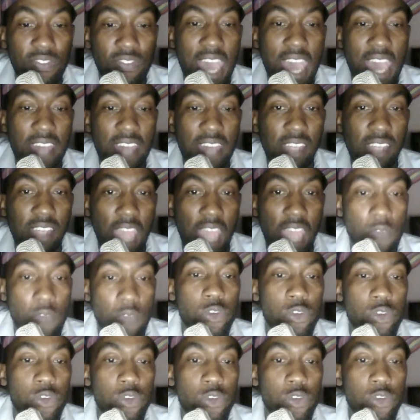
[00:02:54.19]
that
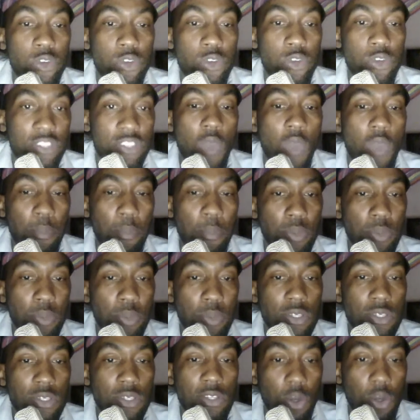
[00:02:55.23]
every single
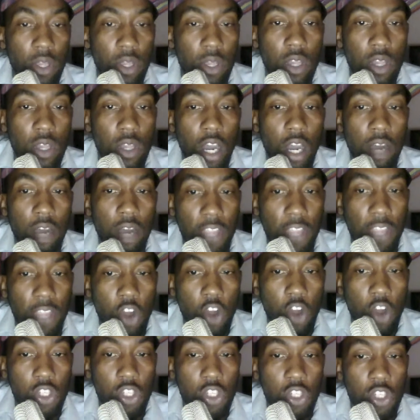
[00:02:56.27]
episode of
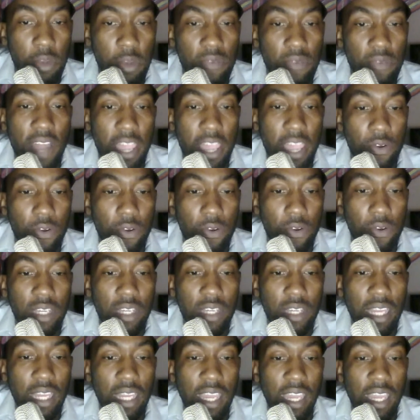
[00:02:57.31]
the Ultimate Fighter
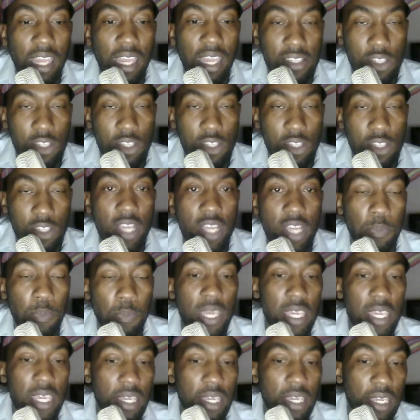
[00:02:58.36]
is going to
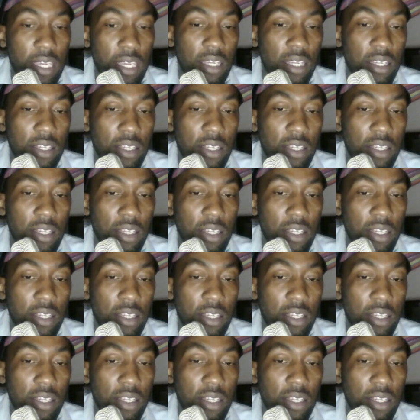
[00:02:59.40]
peak.